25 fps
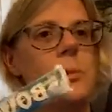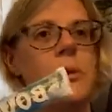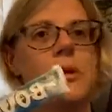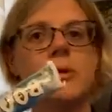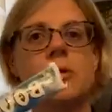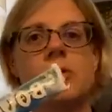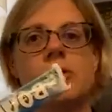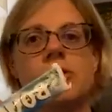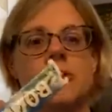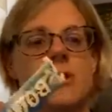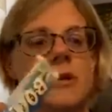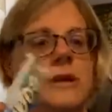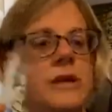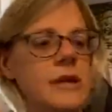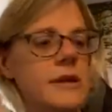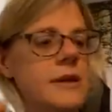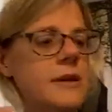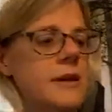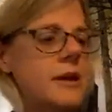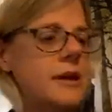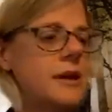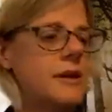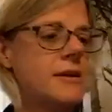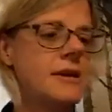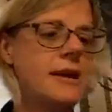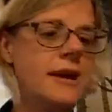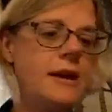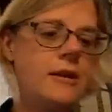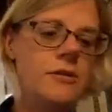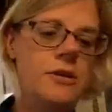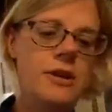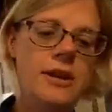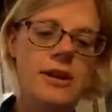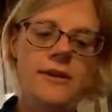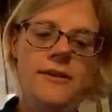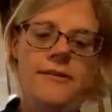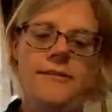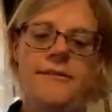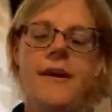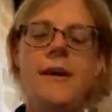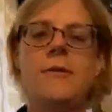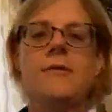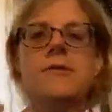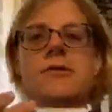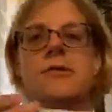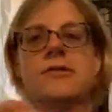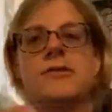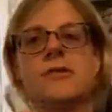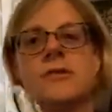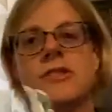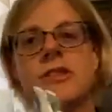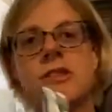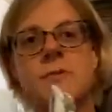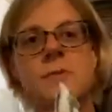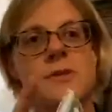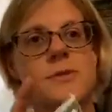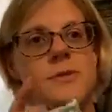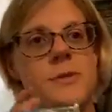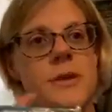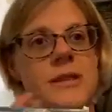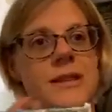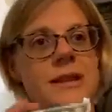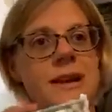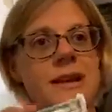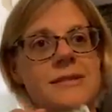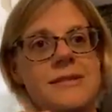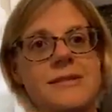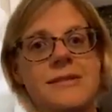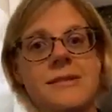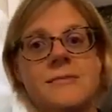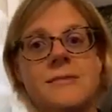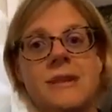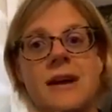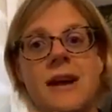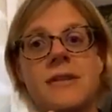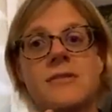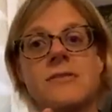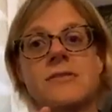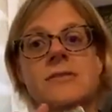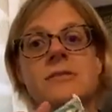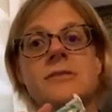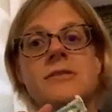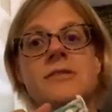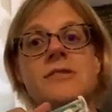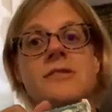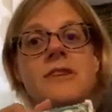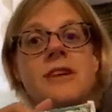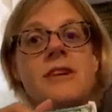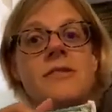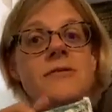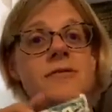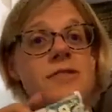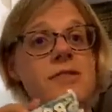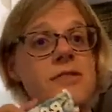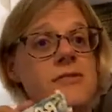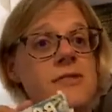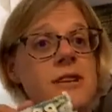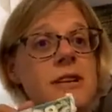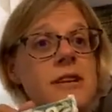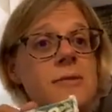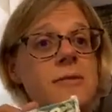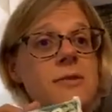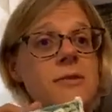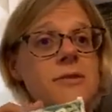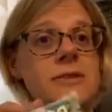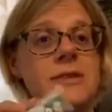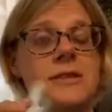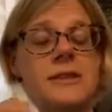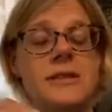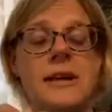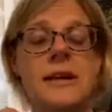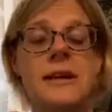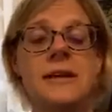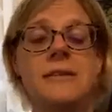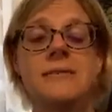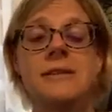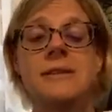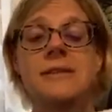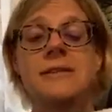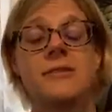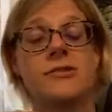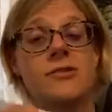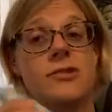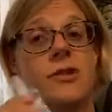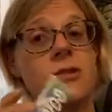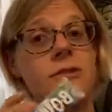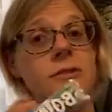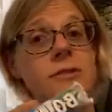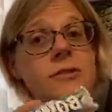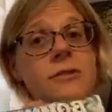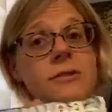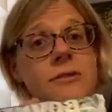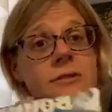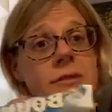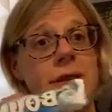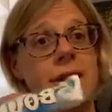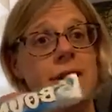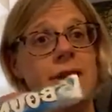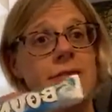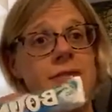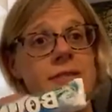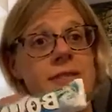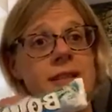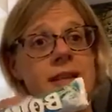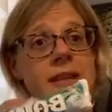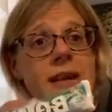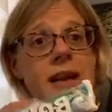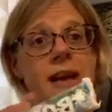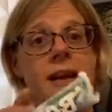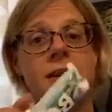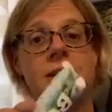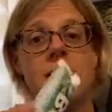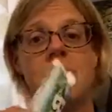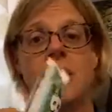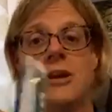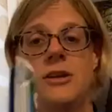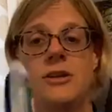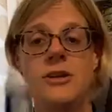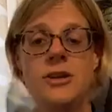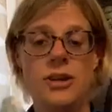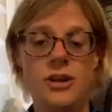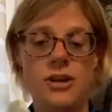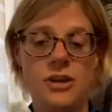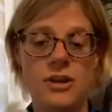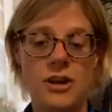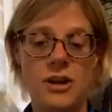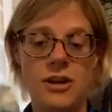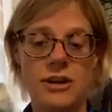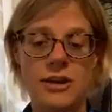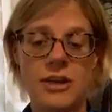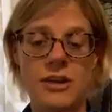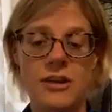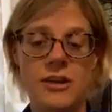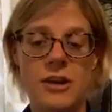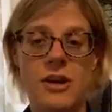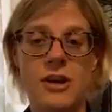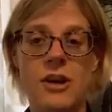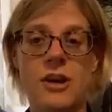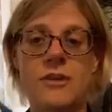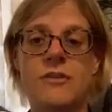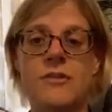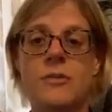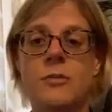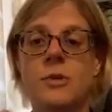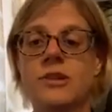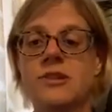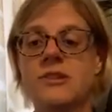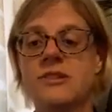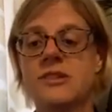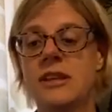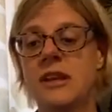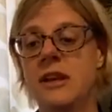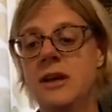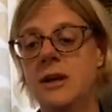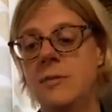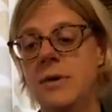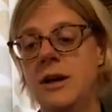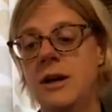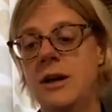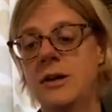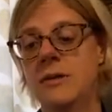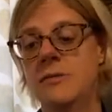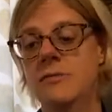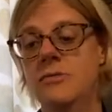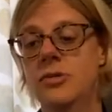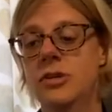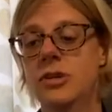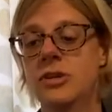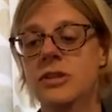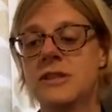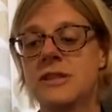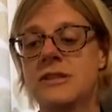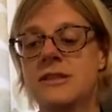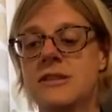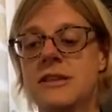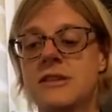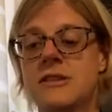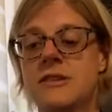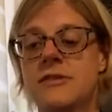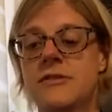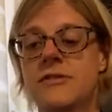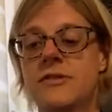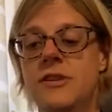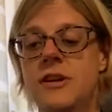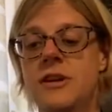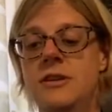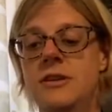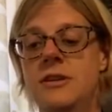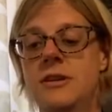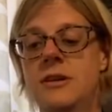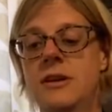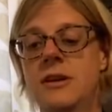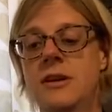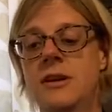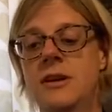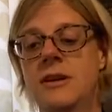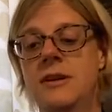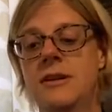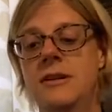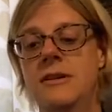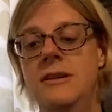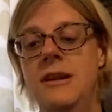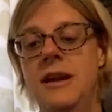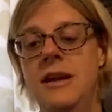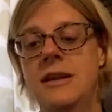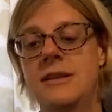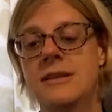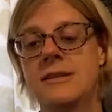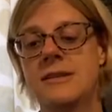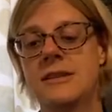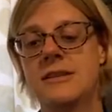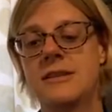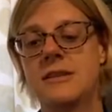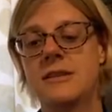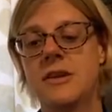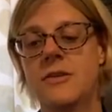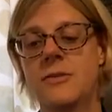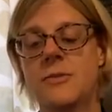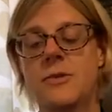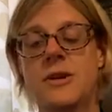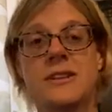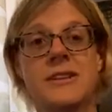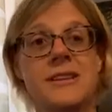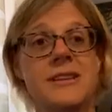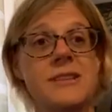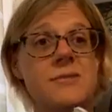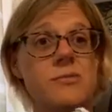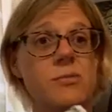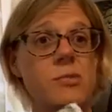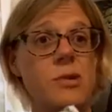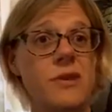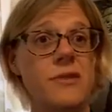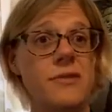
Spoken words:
pure joy. Now, if that was a choice between that and something else on the shelf, and you really wanted that, there's trouble, I have to say that. You could argue you could go for 1 singular bar, because it says on the front, like it says in the other one, that's